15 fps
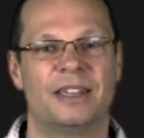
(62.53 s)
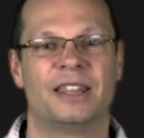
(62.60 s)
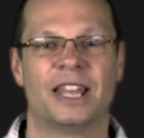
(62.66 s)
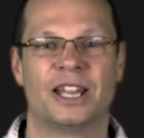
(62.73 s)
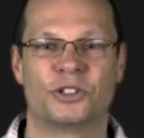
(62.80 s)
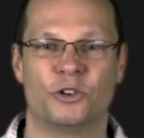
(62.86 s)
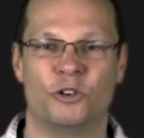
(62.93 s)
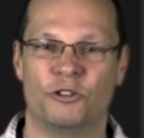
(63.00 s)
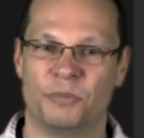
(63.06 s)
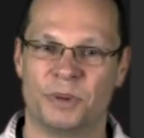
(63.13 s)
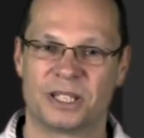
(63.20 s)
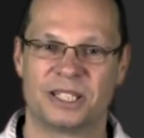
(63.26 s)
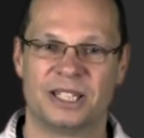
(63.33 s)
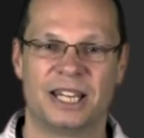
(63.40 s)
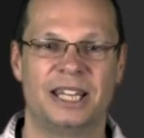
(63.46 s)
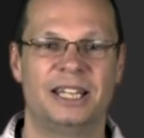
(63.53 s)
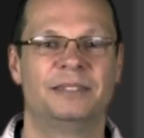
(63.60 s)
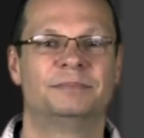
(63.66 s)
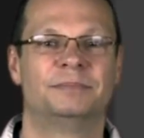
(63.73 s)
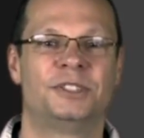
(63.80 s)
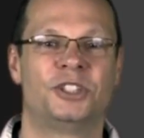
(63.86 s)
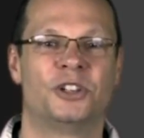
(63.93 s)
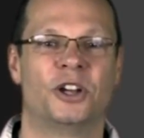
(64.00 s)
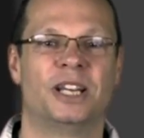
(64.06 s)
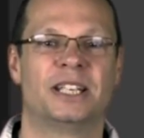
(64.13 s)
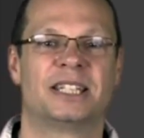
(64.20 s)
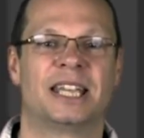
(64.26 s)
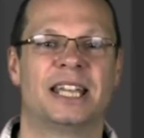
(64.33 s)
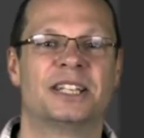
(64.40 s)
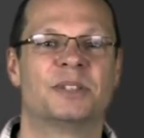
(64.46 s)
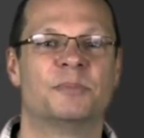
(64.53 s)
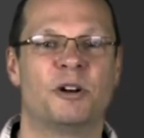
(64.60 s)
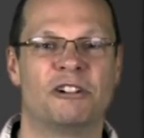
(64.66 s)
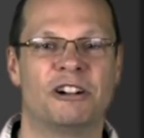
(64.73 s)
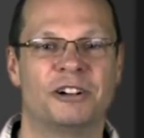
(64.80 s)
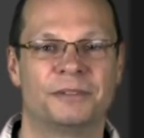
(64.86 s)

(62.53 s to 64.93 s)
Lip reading: That's all from us today. Join us again tomorrow.